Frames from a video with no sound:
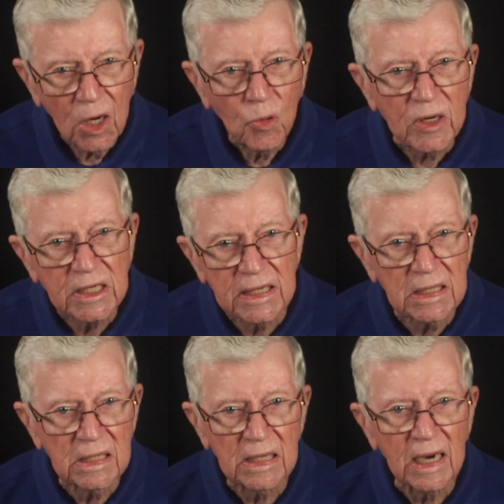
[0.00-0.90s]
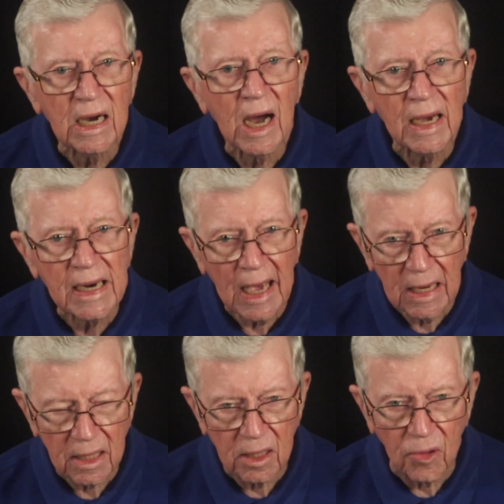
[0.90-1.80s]
we see an
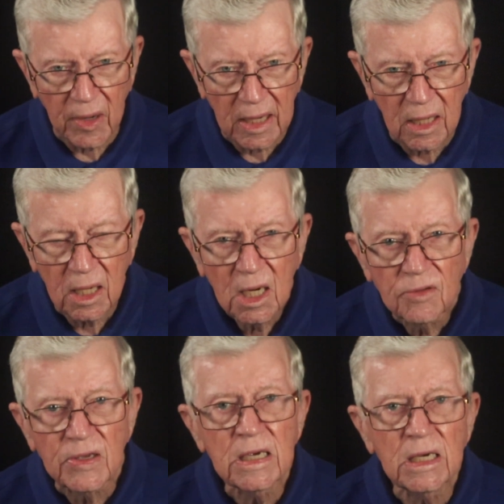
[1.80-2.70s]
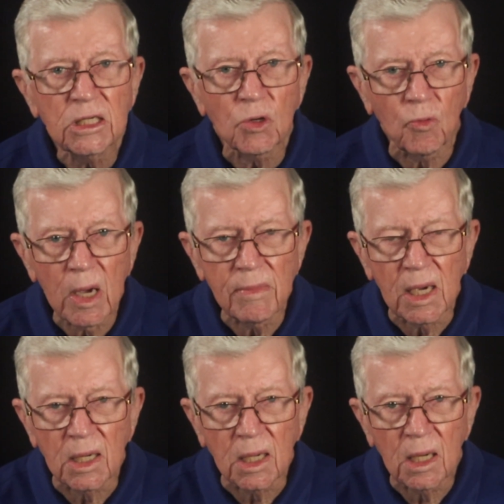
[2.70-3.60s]
allegory. These
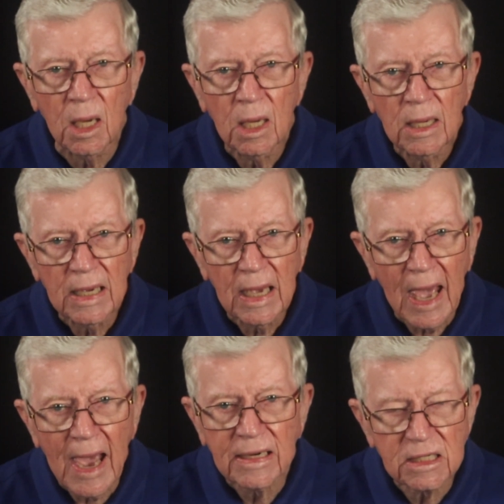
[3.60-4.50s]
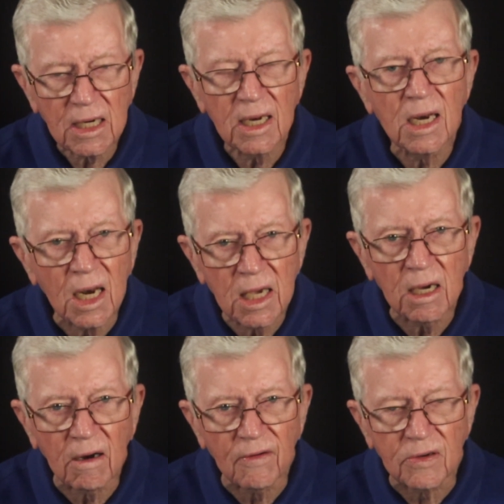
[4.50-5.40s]
women actually
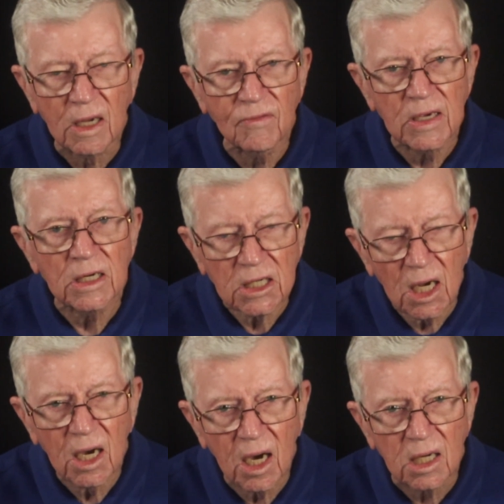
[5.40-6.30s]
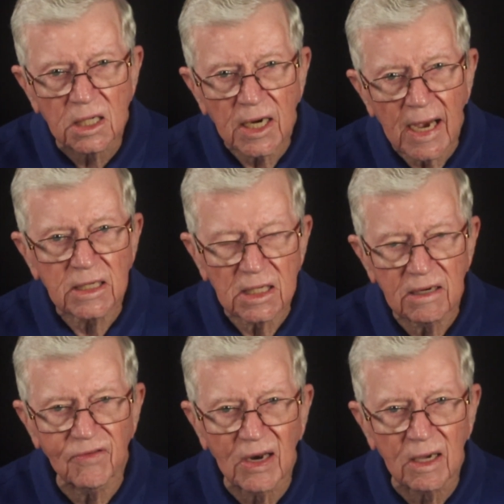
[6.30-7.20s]
lived. These sons
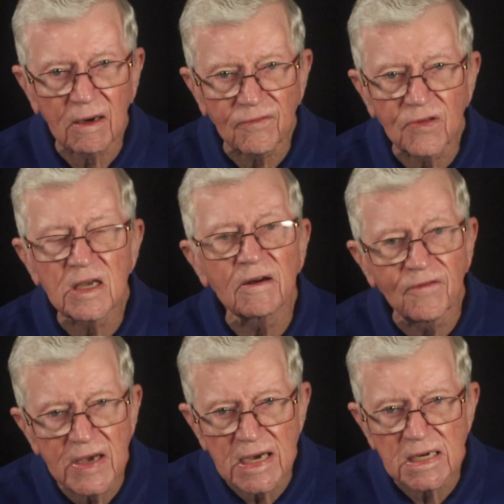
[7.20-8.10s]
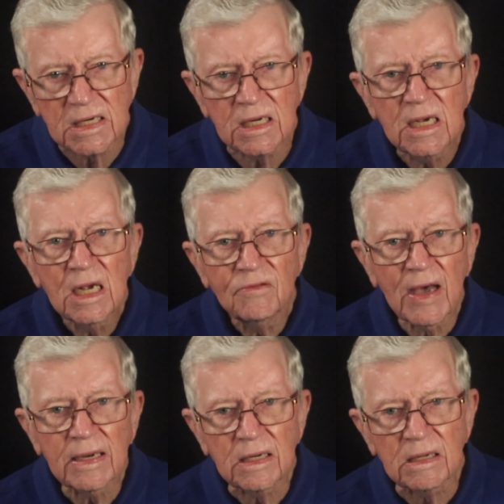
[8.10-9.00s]
actually lived. The events
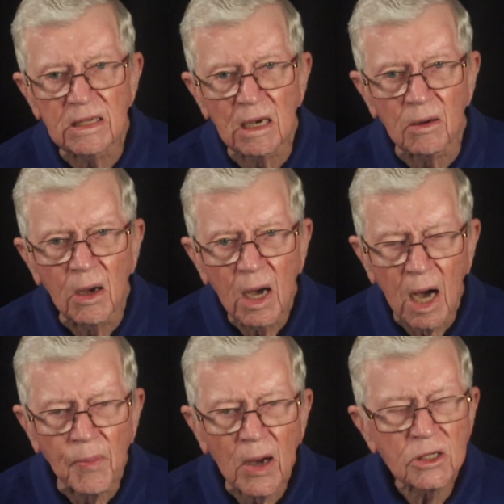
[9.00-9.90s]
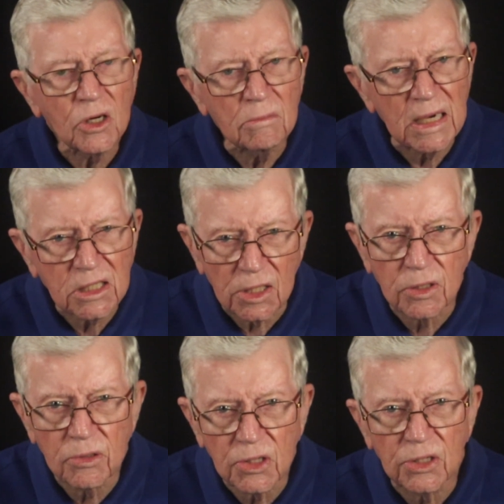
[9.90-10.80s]
that the apostle makes
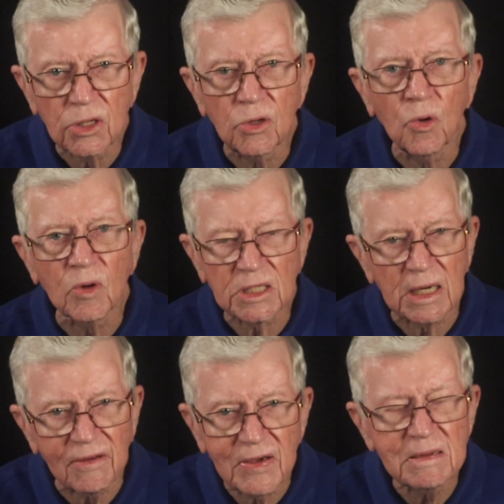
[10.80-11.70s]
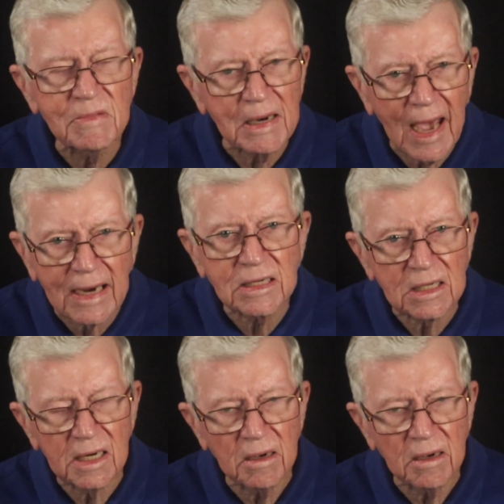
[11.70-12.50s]
allusion to was an event that actually